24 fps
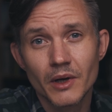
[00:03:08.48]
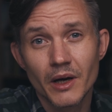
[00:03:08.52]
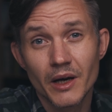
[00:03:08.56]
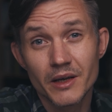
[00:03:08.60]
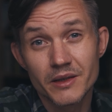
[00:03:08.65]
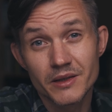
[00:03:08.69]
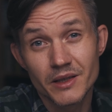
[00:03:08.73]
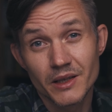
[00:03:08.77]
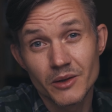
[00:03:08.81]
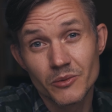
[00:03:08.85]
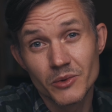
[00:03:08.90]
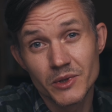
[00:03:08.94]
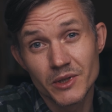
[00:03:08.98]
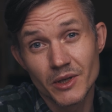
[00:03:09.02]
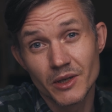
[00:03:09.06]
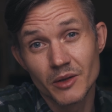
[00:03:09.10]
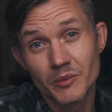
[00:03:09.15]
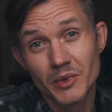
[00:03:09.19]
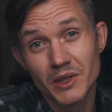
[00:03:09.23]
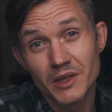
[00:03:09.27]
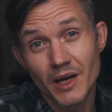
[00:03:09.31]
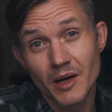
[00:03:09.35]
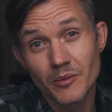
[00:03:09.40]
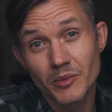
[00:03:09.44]
I said it was going
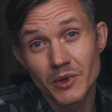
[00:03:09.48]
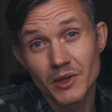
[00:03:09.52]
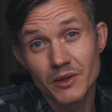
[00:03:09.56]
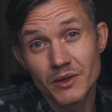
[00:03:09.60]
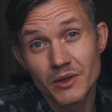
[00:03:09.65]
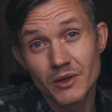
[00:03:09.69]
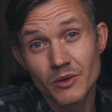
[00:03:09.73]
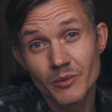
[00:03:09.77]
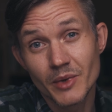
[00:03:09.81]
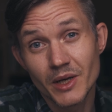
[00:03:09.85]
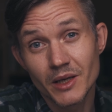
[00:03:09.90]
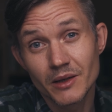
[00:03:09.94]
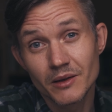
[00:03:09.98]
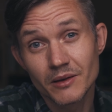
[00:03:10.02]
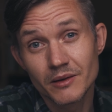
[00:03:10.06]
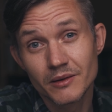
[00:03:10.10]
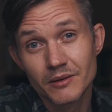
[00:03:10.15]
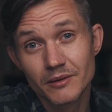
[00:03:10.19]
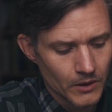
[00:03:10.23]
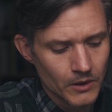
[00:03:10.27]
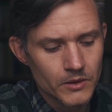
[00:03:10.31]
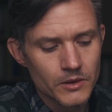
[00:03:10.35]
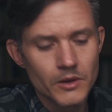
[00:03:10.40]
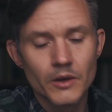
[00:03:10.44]
to be time consuming.
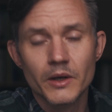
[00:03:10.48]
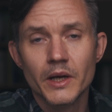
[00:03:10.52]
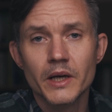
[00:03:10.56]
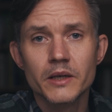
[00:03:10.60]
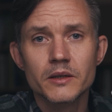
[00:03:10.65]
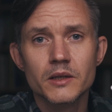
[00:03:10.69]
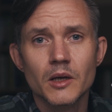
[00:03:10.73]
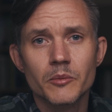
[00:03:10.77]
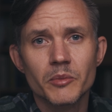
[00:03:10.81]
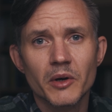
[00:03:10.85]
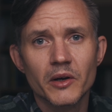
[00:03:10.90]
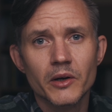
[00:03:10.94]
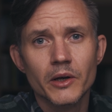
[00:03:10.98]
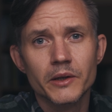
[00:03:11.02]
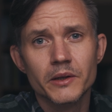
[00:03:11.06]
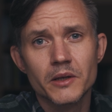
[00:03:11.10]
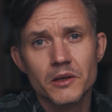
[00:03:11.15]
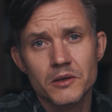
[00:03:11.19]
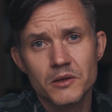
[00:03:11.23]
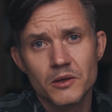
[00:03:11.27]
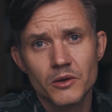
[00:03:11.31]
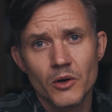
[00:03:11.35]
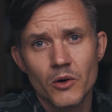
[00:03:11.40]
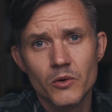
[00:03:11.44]
So next up I got
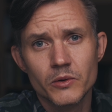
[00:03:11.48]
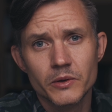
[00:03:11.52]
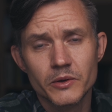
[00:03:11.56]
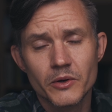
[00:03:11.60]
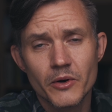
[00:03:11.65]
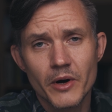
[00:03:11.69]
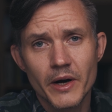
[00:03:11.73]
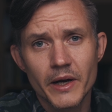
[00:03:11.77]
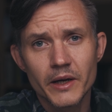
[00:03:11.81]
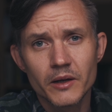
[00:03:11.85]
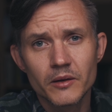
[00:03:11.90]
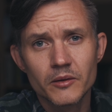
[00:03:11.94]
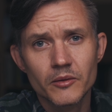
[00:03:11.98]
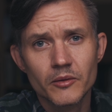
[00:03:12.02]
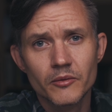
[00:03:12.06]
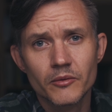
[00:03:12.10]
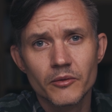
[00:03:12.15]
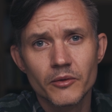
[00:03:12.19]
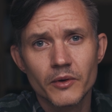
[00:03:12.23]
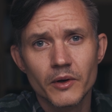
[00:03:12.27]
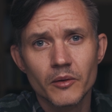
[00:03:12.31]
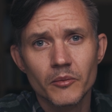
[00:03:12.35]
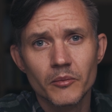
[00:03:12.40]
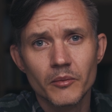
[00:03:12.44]
this stone gray
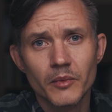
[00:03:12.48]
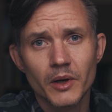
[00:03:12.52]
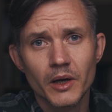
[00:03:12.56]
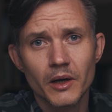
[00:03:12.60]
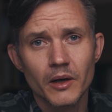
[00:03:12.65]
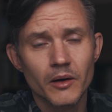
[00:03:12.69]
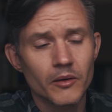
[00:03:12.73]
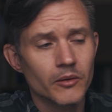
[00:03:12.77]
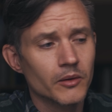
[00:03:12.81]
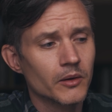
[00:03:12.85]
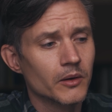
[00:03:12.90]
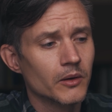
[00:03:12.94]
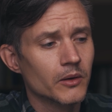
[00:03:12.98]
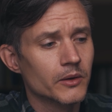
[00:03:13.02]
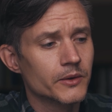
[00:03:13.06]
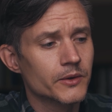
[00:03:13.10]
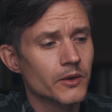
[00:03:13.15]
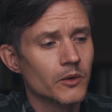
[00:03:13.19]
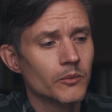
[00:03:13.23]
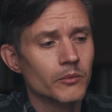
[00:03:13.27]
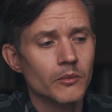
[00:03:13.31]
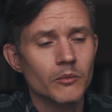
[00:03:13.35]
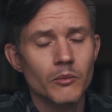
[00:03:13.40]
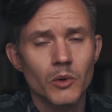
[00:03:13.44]
from uh,
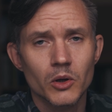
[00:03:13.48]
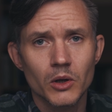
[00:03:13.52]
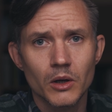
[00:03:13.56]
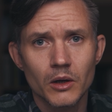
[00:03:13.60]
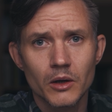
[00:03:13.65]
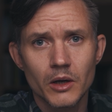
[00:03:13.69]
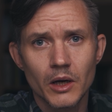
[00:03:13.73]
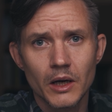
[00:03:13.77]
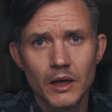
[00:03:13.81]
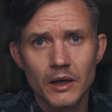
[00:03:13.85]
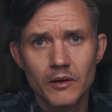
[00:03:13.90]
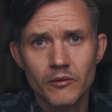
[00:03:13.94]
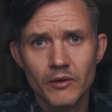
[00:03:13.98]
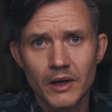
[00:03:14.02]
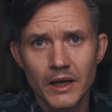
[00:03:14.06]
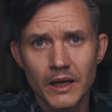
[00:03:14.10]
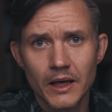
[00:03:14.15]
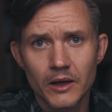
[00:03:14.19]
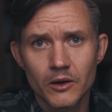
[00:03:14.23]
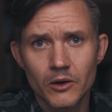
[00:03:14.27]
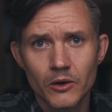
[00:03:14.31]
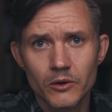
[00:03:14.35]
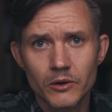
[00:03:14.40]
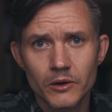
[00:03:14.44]
also model Color,
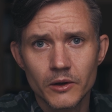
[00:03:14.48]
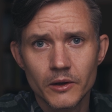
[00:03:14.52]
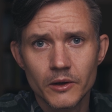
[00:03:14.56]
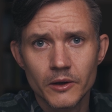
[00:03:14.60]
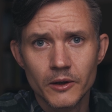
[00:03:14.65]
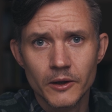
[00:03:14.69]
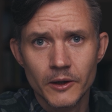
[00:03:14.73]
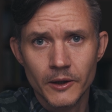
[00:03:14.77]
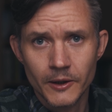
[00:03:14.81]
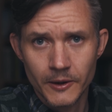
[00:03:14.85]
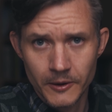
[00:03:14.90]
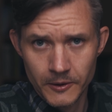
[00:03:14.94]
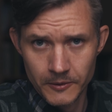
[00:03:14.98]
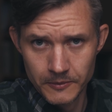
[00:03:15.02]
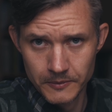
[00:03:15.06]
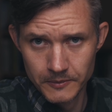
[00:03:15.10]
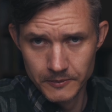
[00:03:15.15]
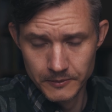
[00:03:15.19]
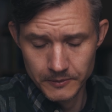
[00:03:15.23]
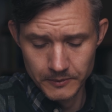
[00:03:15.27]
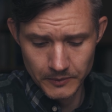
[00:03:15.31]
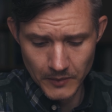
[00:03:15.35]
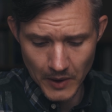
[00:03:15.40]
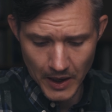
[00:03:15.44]
Vallejo.
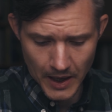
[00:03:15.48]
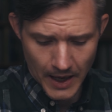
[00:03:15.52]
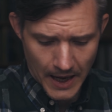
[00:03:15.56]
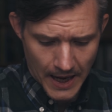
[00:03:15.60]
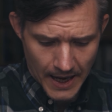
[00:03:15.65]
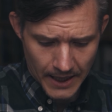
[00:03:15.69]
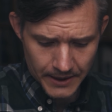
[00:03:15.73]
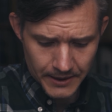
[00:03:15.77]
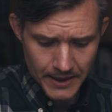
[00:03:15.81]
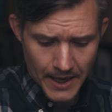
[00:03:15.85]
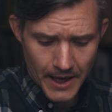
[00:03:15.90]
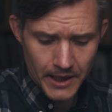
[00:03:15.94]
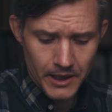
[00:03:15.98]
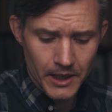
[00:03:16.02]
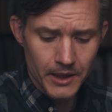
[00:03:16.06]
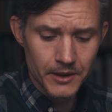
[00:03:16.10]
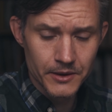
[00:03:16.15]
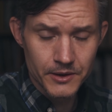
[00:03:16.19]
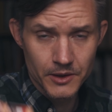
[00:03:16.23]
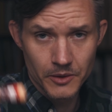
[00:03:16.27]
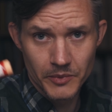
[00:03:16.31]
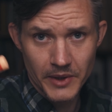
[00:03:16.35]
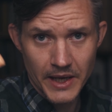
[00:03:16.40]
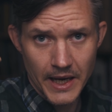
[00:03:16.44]
I had that
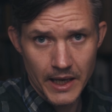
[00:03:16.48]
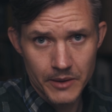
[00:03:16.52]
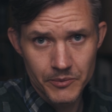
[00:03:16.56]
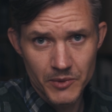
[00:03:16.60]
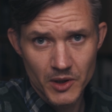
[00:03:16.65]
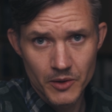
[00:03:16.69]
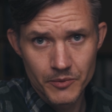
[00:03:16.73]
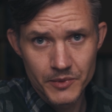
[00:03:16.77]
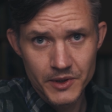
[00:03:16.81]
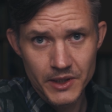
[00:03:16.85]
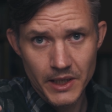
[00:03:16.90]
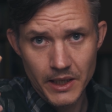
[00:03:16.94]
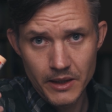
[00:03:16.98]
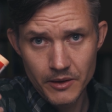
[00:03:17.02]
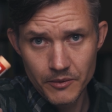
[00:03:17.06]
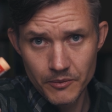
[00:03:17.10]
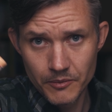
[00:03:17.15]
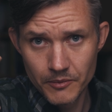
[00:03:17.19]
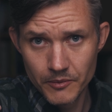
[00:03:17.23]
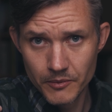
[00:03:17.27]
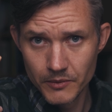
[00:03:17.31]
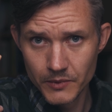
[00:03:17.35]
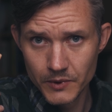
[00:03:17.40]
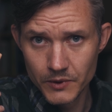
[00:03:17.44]
and some cadmium
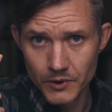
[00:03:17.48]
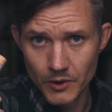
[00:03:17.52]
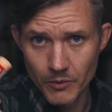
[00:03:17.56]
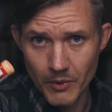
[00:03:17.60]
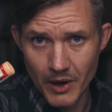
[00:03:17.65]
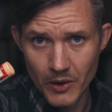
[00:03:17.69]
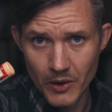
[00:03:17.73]
skin to